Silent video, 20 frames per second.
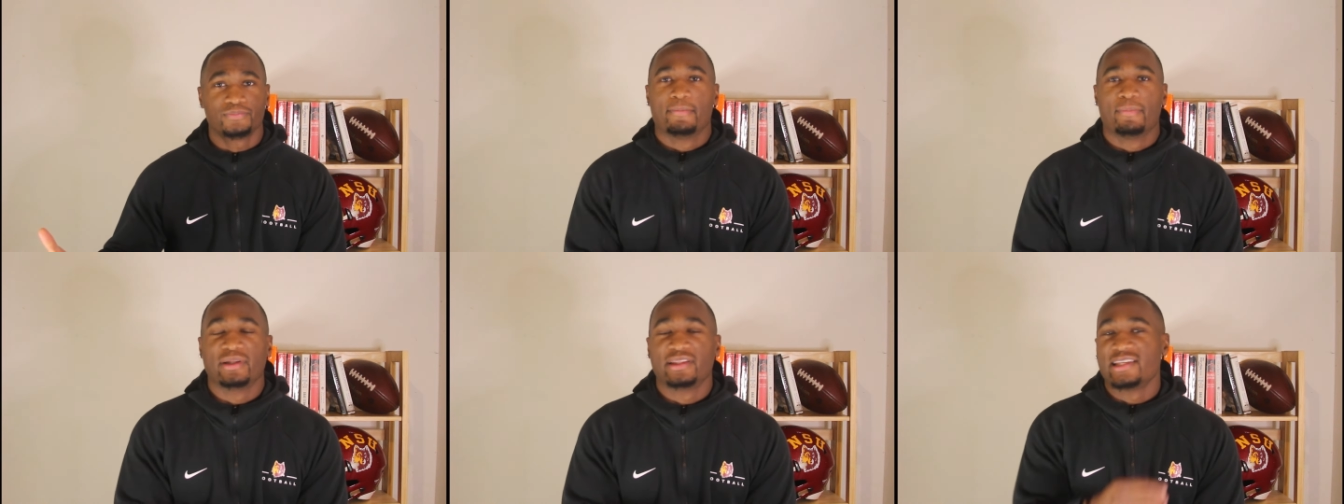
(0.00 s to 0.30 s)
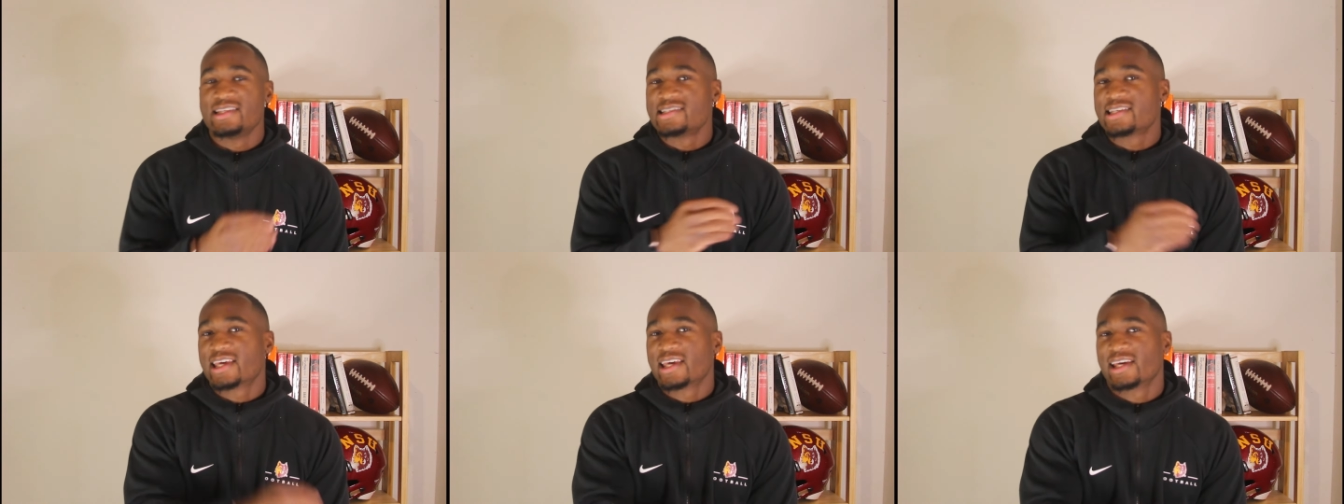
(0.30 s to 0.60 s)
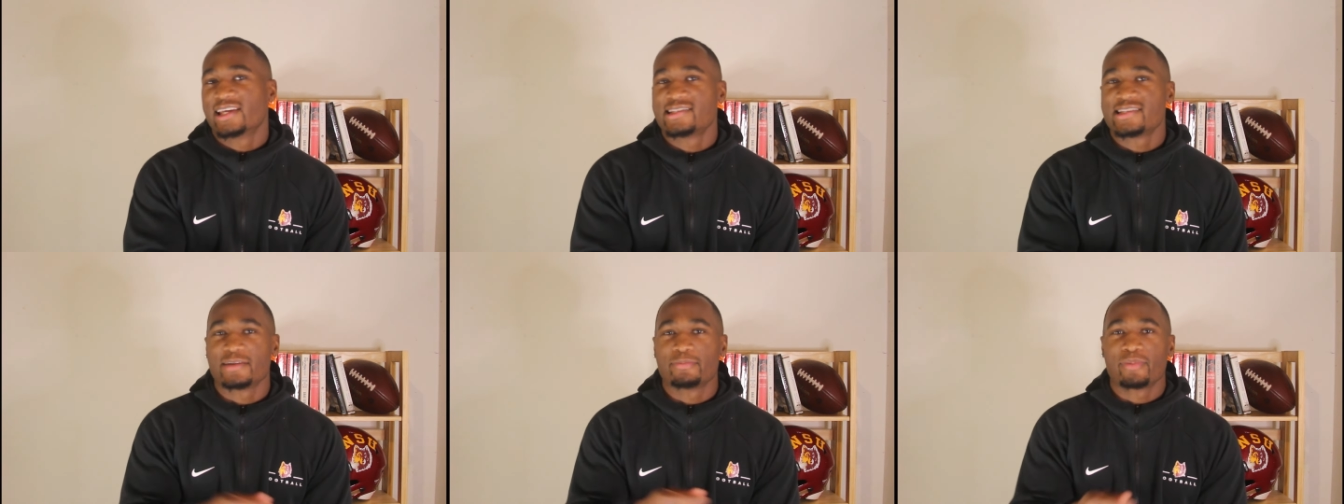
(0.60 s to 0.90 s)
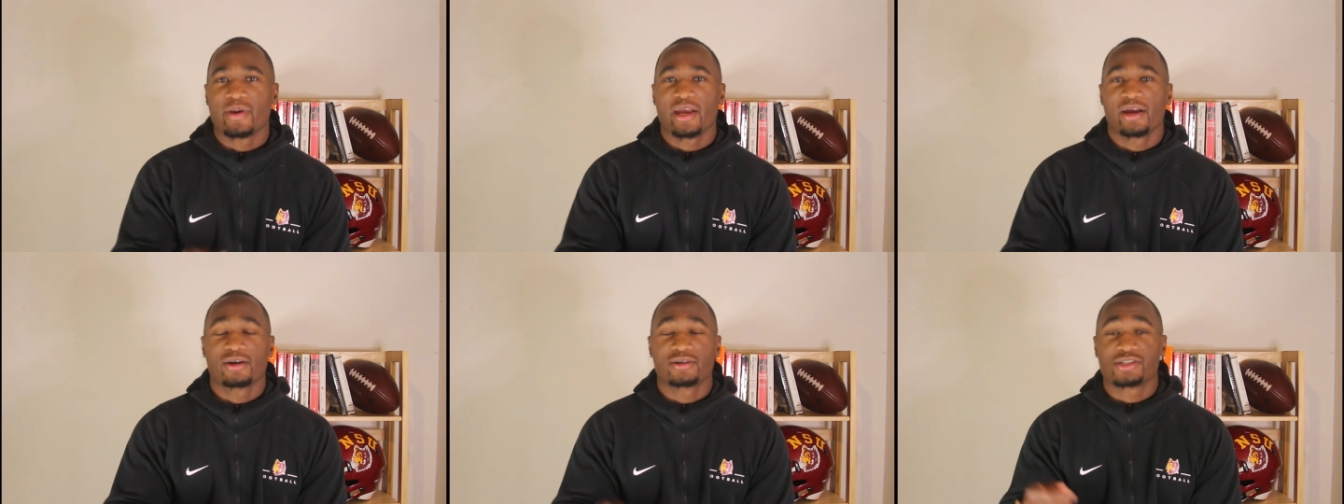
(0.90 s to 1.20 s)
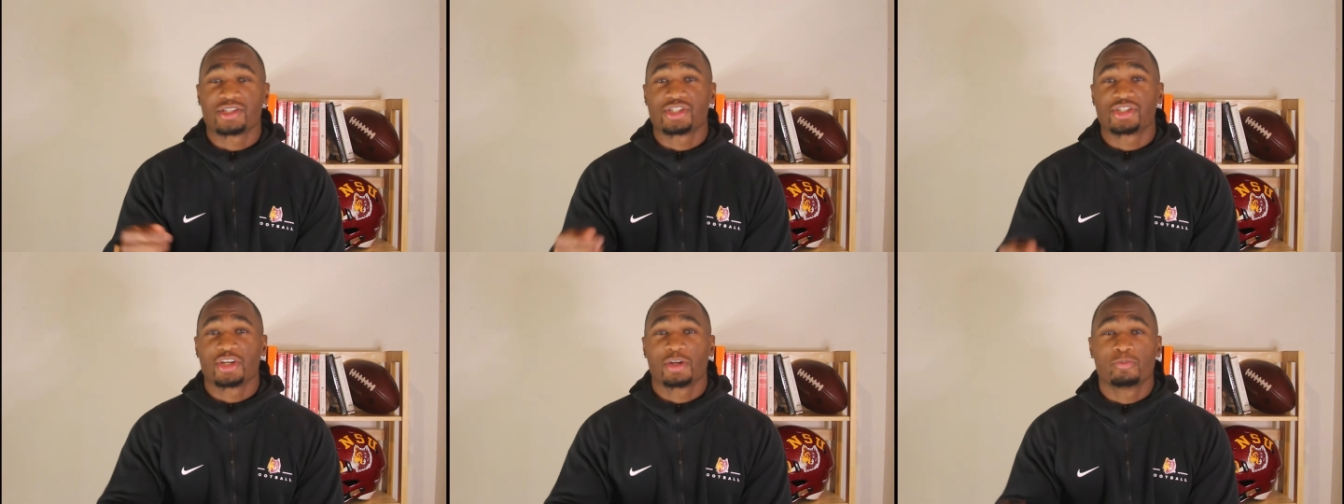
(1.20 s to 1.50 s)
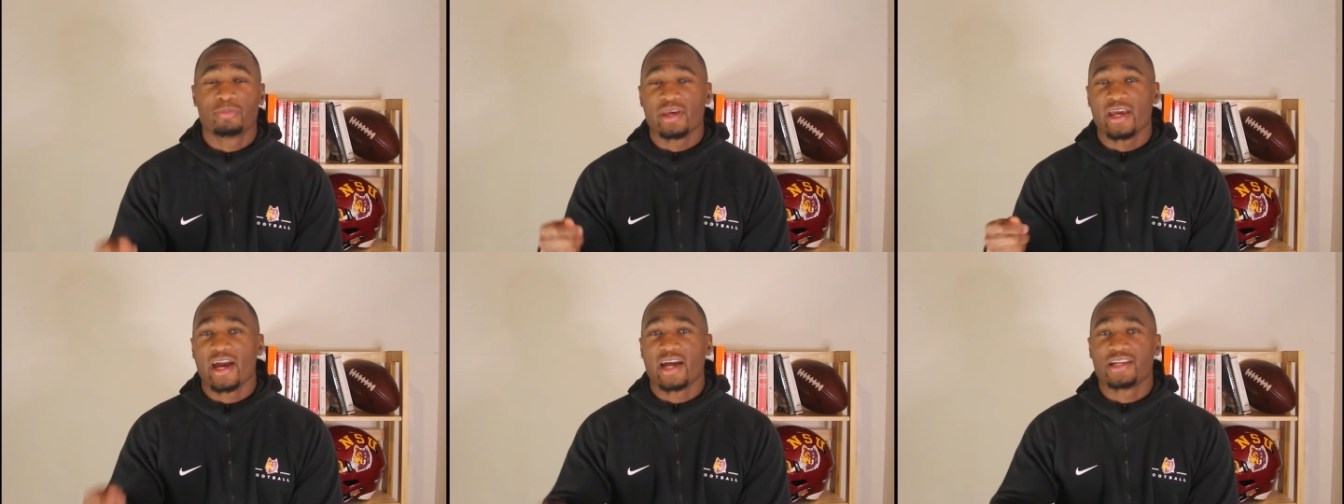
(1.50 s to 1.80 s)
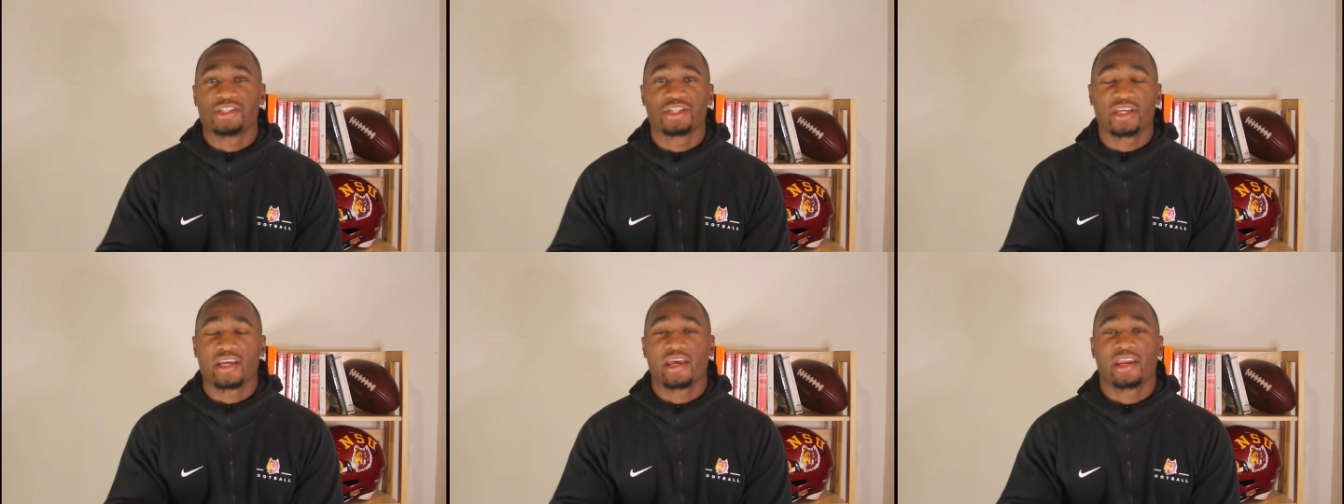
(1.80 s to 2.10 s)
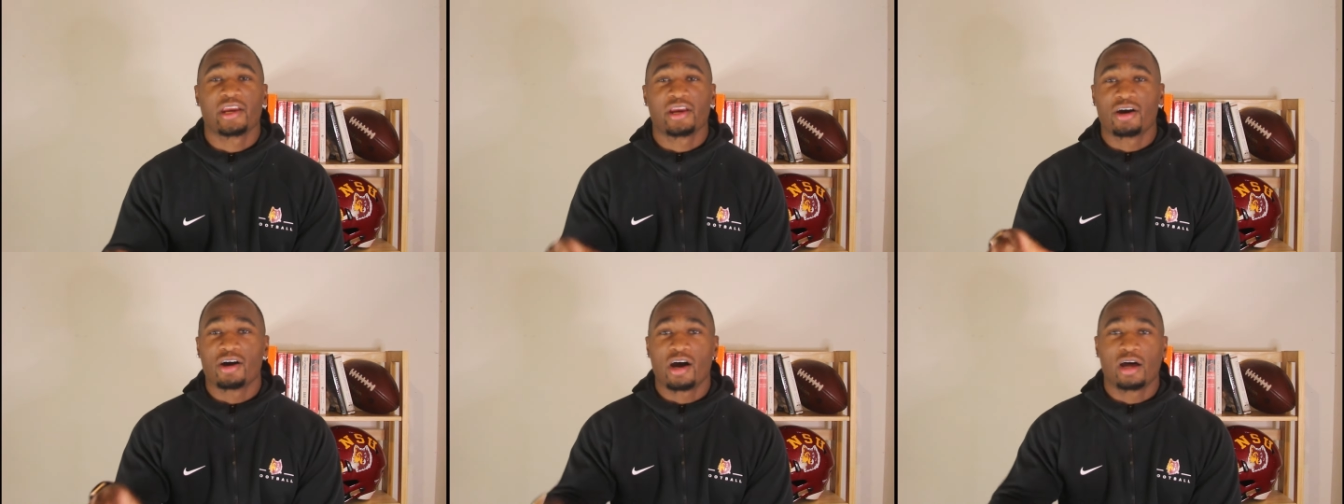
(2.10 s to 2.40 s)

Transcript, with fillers: But these kids and parents should be educated